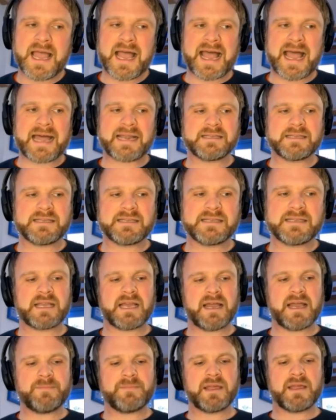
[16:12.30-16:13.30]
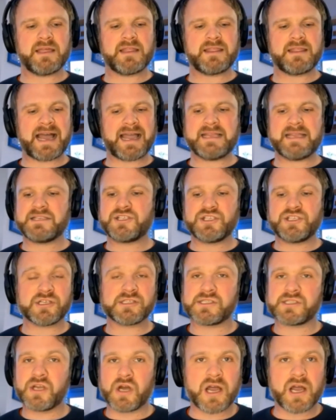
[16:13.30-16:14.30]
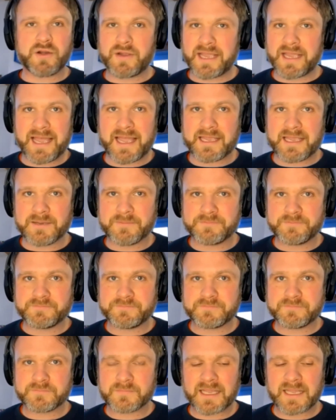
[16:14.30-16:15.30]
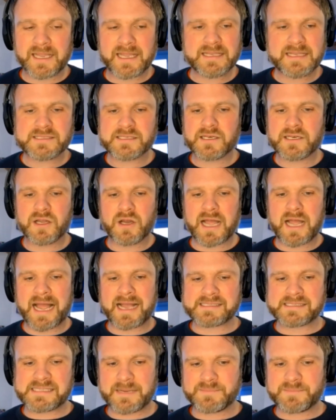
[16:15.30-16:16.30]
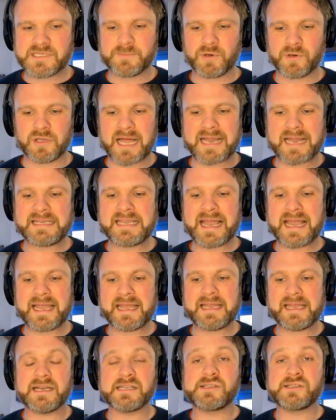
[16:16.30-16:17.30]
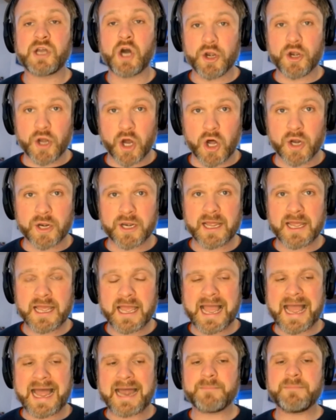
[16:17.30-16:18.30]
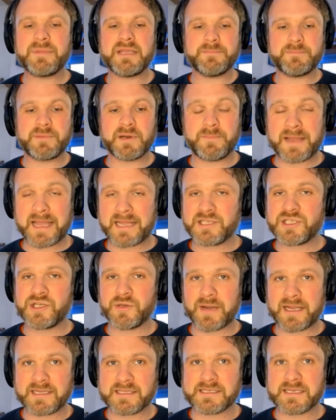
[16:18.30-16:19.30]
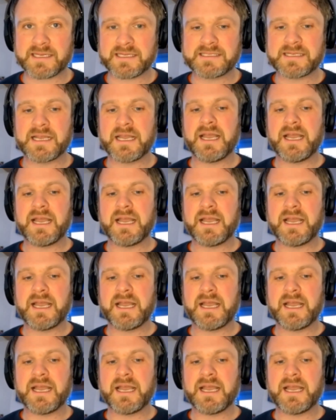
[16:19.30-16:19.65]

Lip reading: And that is just not okay. Yeah. It isn't acceptable. And yet it has gone on and been perpetuated